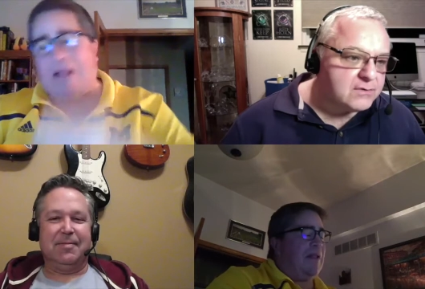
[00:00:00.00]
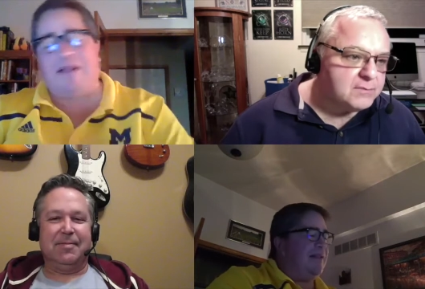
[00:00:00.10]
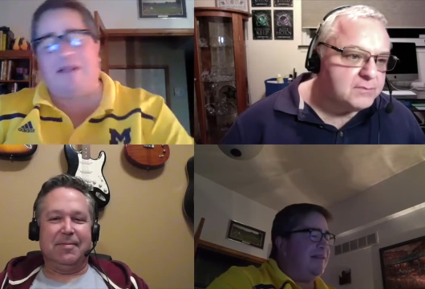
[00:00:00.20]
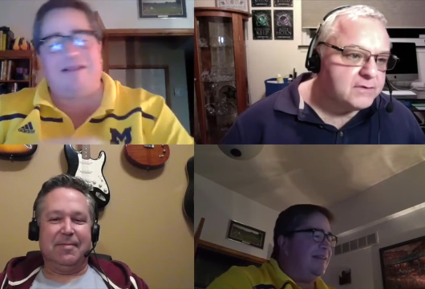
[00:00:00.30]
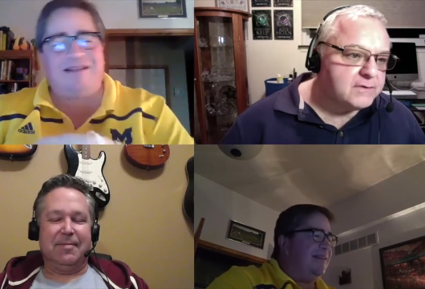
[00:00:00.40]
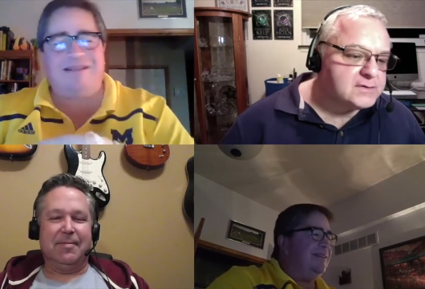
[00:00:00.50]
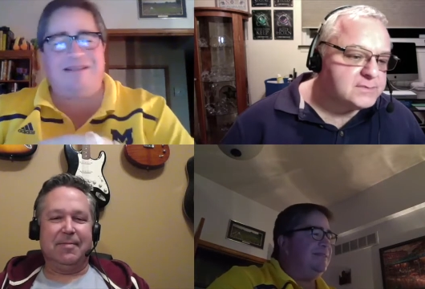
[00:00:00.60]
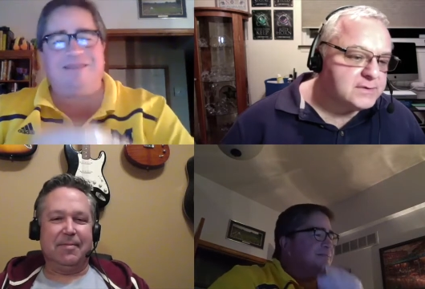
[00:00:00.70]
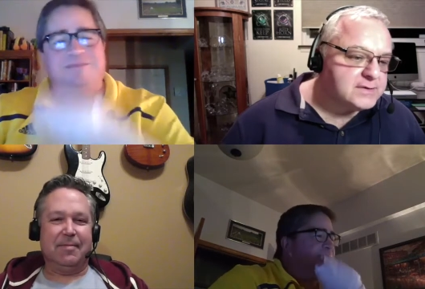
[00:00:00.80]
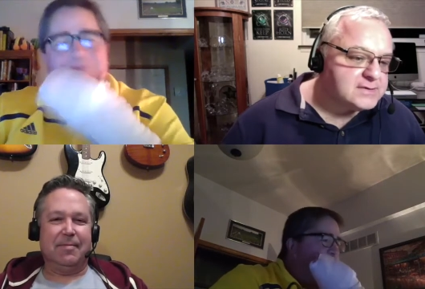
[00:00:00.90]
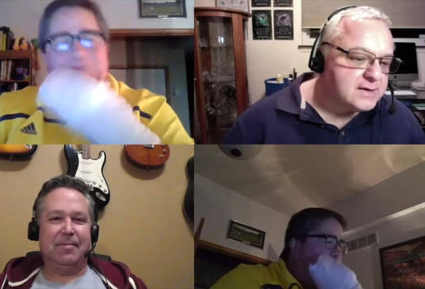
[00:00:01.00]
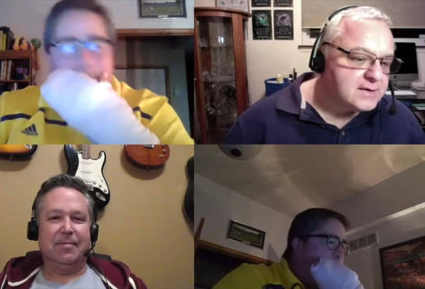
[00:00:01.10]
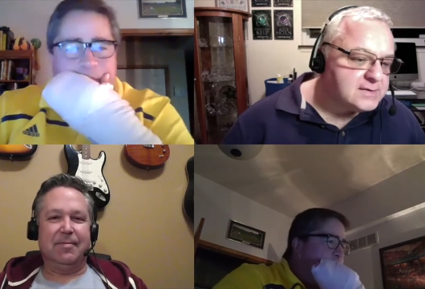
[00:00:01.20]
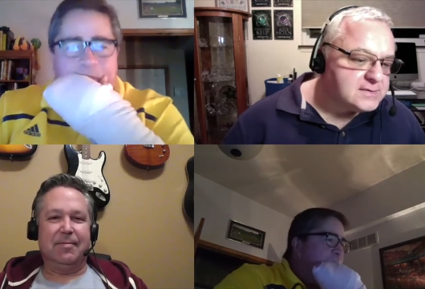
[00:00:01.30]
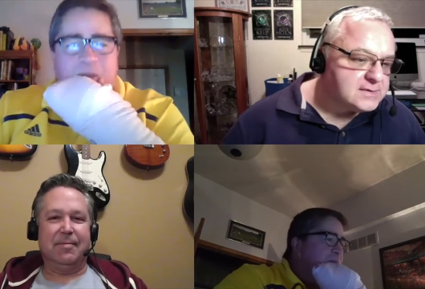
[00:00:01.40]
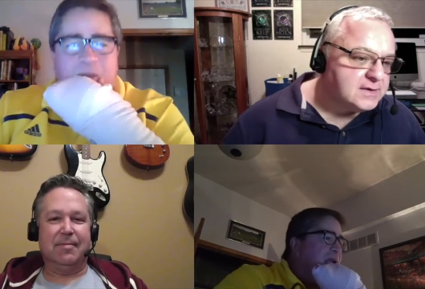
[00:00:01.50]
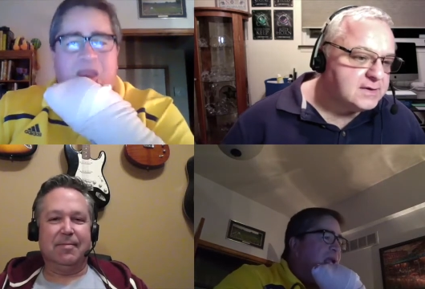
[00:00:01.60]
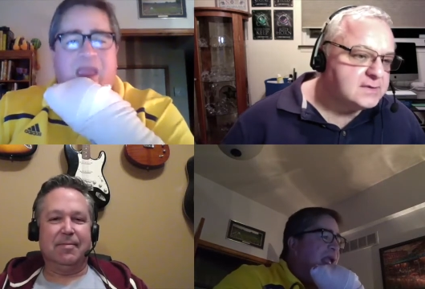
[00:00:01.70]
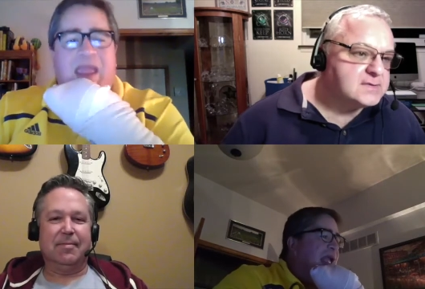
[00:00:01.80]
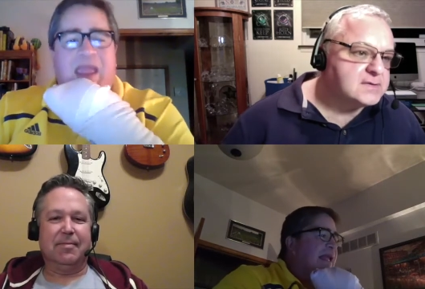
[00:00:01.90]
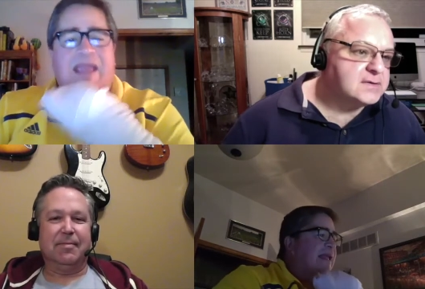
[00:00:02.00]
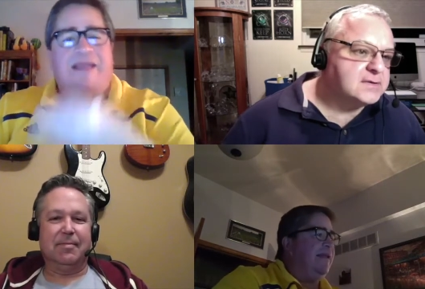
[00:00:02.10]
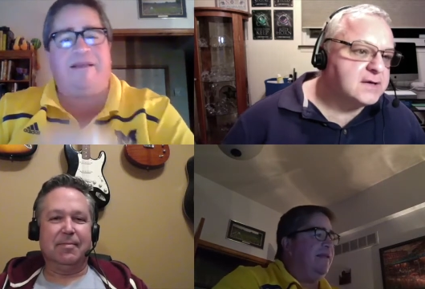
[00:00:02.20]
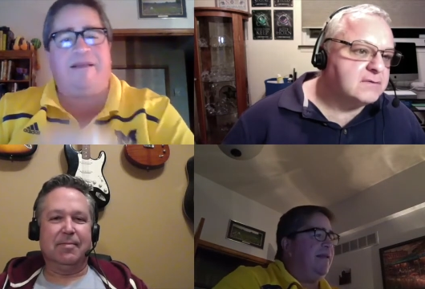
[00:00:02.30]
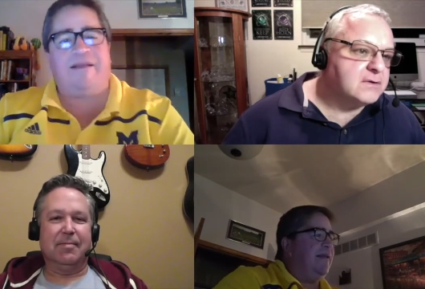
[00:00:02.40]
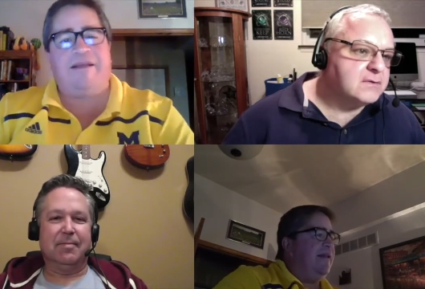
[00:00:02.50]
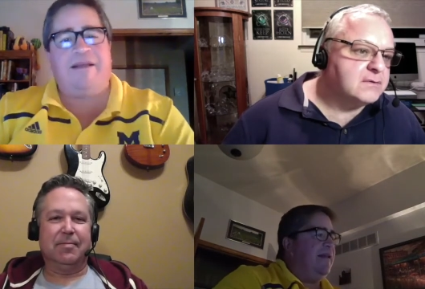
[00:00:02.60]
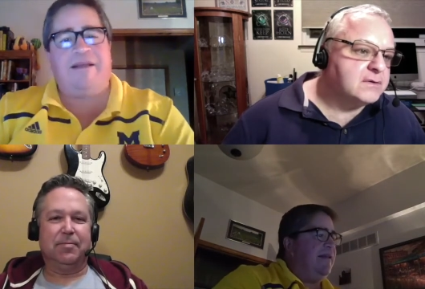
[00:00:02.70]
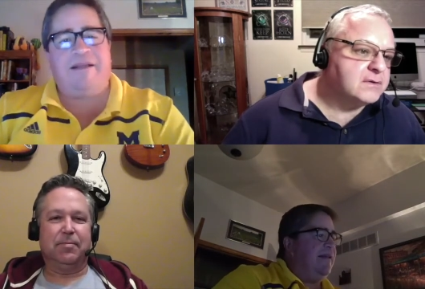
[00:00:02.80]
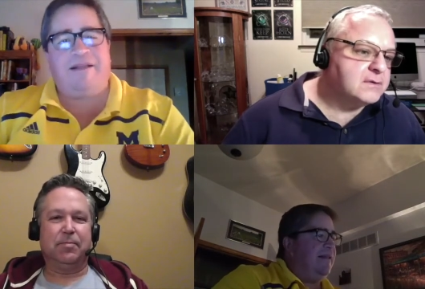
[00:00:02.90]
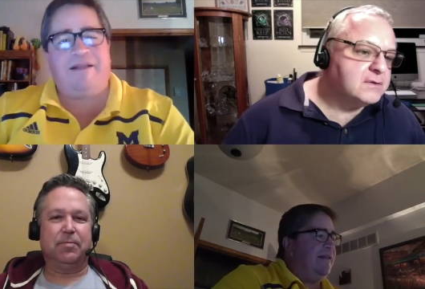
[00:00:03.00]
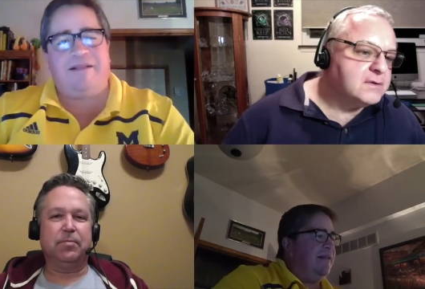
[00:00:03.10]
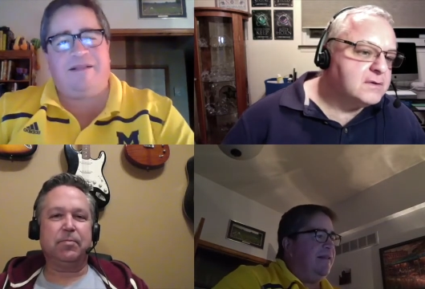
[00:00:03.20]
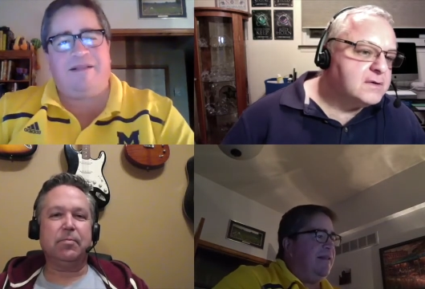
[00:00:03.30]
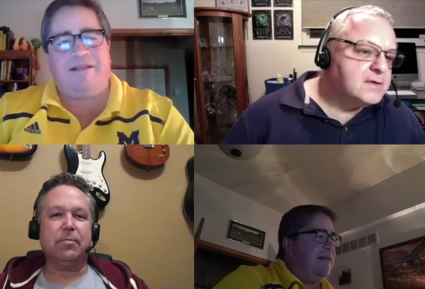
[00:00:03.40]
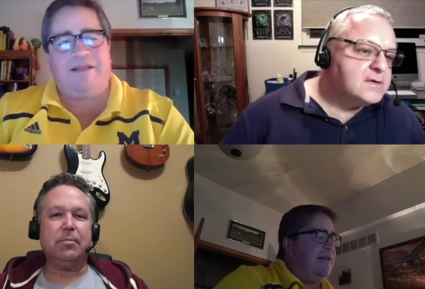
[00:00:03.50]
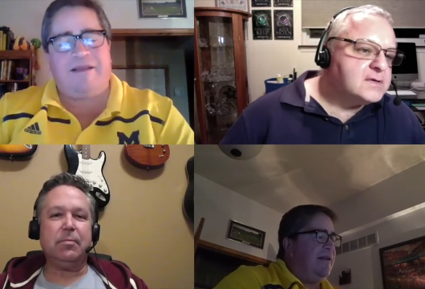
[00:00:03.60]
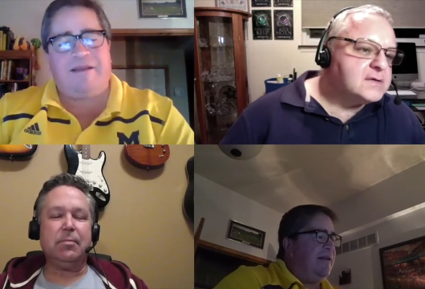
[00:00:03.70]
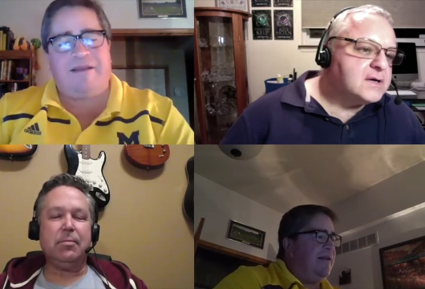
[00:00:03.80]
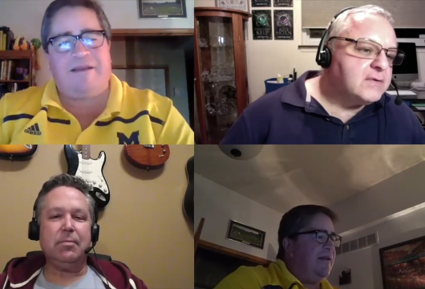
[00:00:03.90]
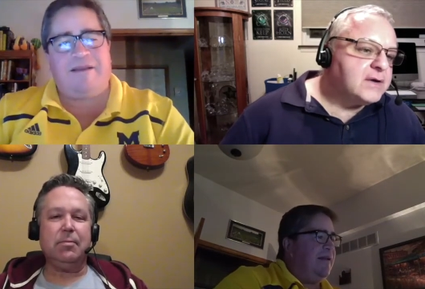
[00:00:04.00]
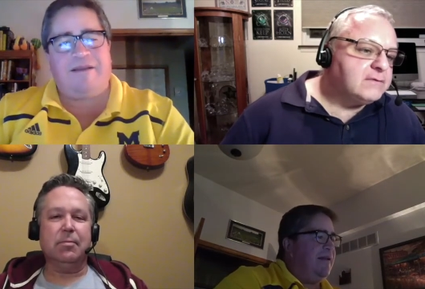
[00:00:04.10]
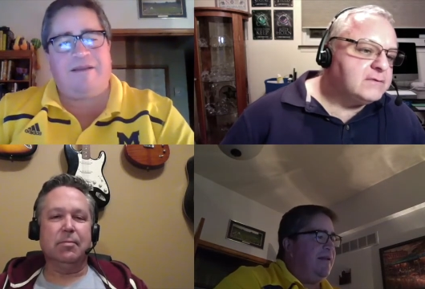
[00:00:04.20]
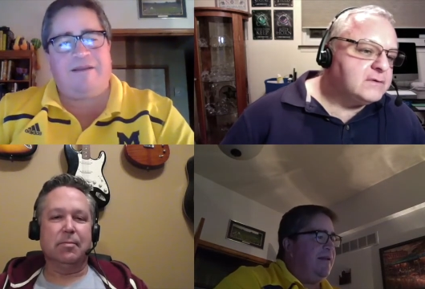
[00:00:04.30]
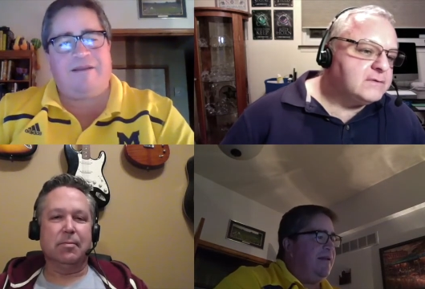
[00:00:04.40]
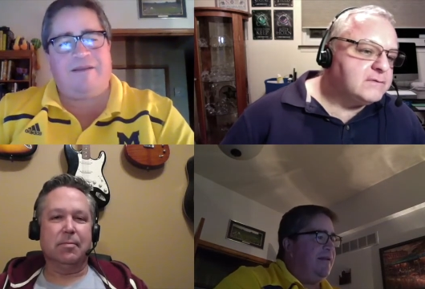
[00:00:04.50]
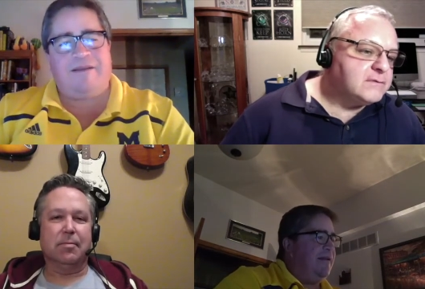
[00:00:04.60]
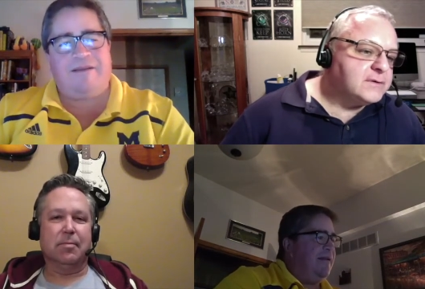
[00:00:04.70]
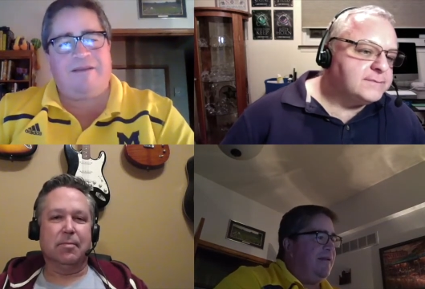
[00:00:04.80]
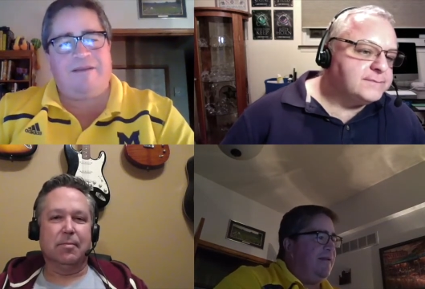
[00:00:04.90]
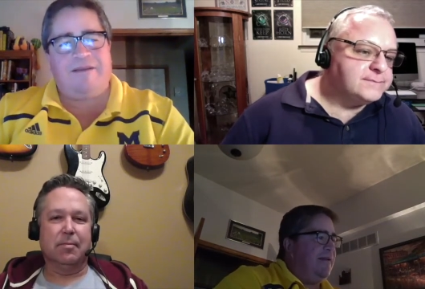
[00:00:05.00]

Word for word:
Speaker 1: album of his, but it's not on CD. It's a download. So now we have to look for it